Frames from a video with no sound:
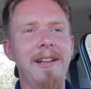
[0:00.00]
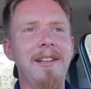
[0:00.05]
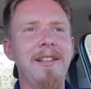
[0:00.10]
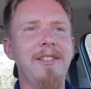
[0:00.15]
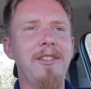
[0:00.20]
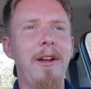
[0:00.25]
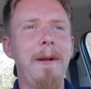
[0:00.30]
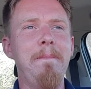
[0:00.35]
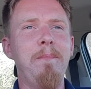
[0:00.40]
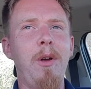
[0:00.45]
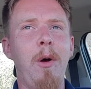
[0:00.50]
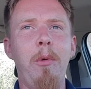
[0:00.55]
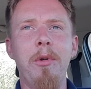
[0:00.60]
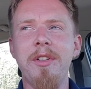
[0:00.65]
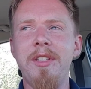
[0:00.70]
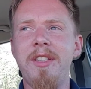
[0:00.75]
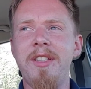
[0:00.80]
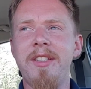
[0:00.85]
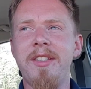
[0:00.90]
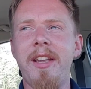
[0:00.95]
It's like, I
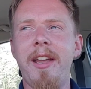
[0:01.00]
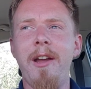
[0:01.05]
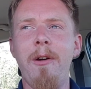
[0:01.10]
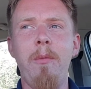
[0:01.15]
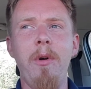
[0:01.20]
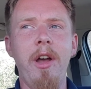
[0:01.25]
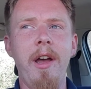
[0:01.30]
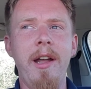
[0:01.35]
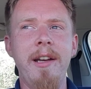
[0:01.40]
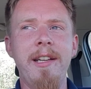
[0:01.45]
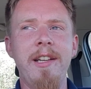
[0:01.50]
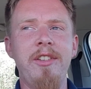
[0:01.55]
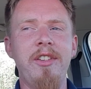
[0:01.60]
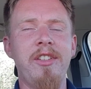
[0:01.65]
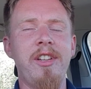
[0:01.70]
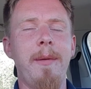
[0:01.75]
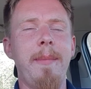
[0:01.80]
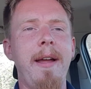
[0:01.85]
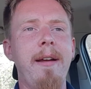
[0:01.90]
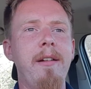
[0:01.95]
wanted to say a word, it's
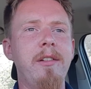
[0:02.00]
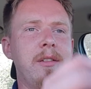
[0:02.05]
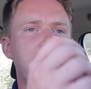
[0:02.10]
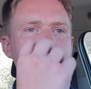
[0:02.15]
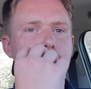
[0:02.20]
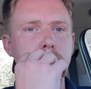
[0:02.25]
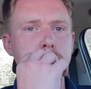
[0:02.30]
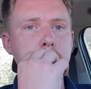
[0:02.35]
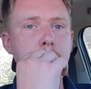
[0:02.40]
just come out as